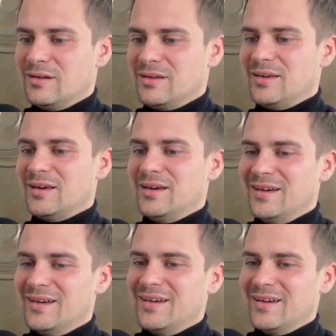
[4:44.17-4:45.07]
Yeah.
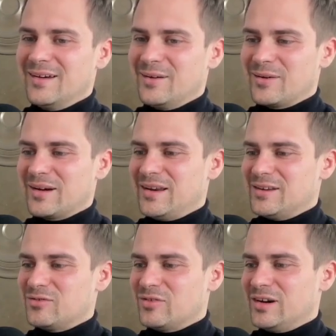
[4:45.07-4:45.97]
Okay,
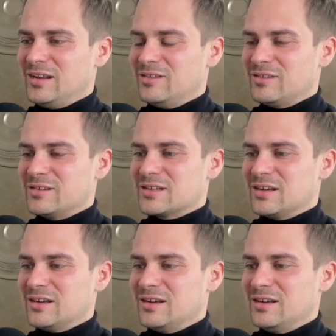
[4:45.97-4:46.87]
that's funny. There is
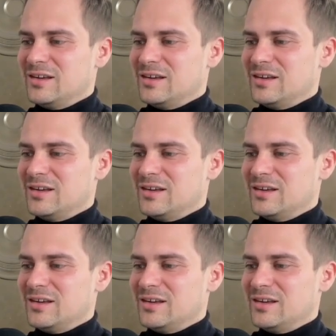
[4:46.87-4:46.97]
a,